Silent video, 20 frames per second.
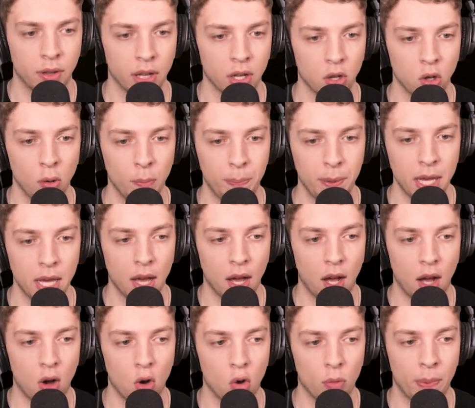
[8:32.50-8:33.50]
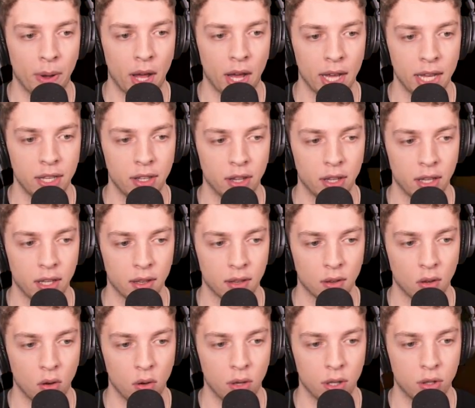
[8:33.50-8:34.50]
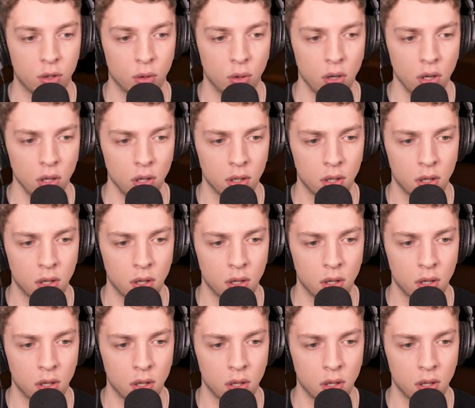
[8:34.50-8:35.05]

Now, there could be a hole behind these. Oh, a door?